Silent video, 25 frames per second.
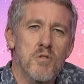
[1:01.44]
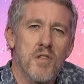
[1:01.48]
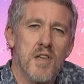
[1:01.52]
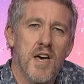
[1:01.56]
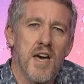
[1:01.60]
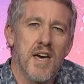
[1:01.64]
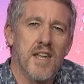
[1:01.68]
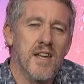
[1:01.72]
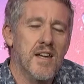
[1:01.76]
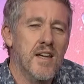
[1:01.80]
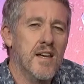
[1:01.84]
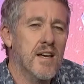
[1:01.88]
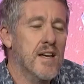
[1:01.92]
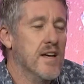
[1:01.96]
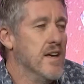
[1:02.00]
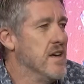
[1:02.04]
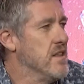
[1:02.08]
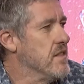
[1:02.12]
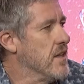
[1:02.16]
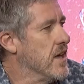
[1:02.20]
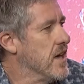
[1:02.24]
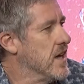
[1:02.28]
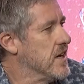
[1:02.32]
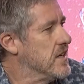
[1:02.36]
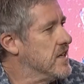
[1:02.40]
that
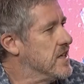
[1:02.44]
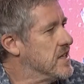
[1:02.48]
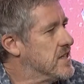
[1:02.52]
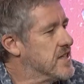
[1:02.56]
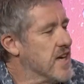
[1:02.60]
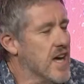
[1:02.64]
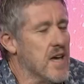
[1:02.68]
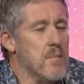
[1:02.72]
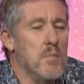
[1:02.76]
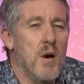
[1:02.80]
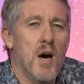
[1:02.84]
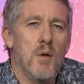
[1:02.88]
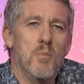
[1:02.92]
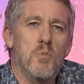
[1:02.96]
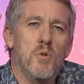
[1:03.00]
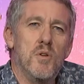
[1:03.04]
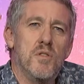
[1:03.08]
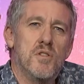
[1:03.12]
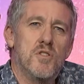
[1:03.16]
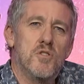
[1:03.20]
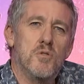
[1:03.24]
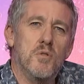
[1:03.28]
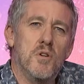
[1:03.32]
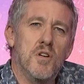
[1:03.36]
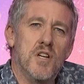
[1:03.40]
he came up with
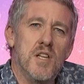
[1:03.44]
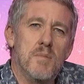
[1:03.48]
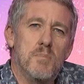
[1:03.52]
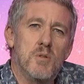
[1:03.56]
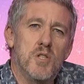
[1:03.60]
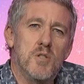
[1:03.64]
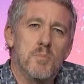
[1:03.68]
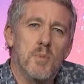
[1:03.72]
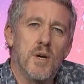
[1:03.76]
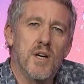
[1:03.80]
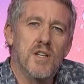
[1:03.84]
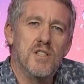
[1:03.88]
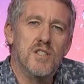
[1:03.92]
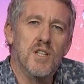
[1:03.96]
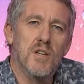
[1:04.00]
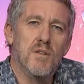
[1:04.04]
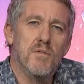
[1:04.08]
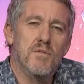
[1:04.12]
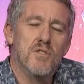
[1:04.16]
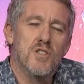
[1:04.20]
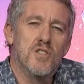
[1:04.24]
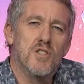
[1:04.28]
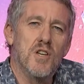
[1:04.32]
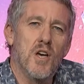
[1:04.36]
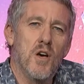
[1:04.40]
Trinity
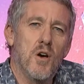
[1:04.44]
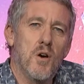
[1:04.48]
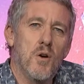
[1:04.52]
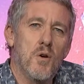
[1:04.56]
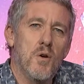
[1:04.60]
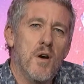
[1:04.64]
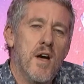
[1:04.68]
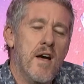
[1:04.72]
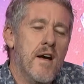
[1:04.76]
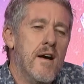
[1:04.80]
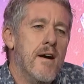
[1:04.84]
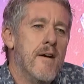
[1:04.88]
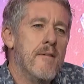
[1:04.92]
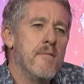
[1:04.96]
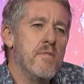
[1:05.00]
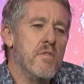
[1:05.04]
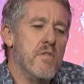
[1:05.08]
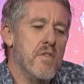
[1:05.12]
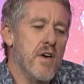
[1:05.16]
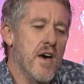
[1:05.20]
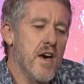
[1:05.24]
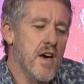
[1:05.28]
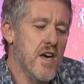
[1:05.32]
Perspectives. So if